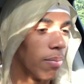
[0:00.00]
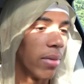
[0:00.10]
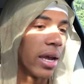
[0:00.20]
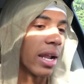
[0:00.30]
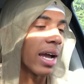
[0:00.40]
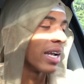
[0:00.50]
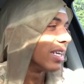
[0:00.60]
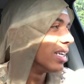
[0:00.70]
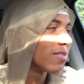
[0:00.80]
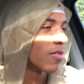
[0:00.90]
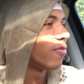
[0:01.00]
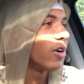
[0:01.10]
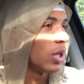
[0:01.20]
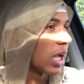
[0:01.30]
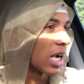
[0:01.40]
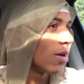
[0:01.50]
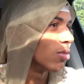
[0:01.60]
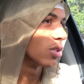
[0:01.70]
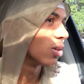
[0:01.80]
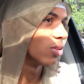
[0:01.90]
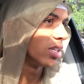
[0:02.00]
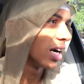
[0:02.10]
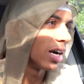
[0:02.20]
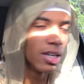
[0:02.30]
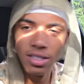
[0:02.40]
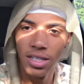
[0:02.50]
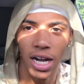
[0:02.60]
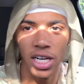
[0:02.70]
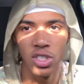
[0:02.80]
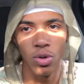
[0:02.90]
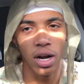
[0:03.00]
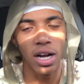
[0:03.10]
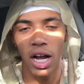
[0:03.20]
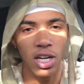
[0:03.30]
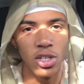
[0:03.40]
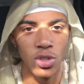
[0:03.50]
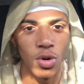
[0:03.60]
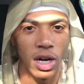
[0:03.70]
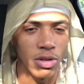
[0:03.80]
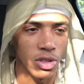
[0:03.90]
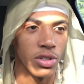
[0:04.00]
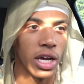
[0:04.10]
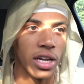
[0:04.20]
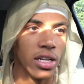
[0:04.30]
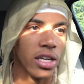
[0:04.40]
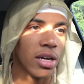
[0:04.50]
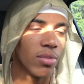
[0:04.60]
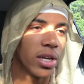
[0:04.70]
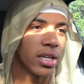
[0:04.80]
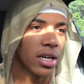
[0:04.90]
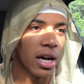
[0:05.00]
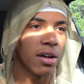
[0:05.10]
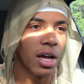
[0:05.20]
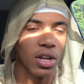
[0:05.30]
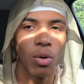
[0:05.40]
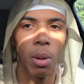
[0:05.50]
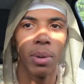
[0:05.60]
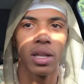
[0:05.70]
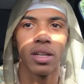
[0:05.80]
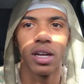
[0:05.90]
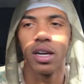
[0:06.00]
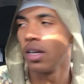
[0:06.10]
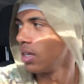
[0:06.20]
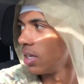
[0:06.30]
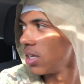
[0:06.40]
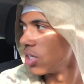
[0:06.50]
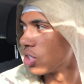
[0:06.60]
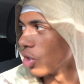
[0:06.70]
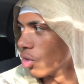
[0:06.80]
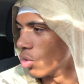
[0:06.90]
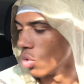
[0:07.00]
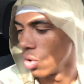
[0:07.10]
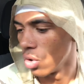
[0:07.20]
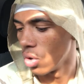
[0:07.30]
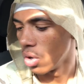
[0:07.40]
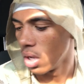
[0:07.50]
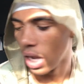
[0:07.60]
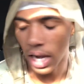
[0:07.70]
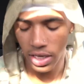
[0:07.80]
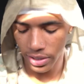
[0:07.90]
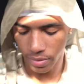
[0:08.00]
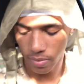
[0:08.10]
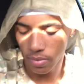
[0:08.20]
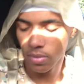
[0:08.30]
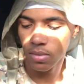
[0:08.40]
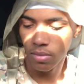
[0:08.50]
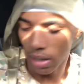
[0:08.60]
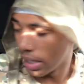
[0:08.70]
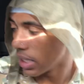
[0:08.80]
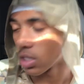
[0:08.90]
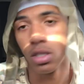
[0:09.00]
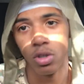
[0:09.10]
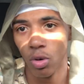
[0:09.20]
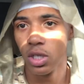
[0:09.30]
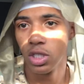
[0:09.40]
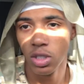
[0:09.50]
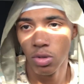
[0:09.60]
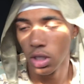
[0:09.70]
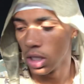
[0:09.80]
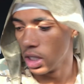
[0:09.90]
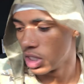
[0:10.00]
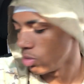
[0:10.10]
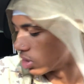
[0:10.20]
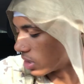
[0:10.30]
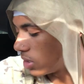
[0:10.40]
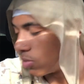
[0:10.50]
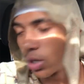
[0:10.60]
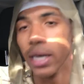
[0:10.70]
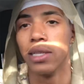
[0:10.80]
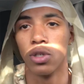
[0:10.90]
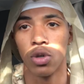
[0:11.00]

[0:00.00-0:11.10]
Man, I ain't never felt like I was gonna die. I swear, I could have sworn I was gonna die that day. I'm like, I know I'm about to die. So I end up, my ex, the one, she was asleep when I hit the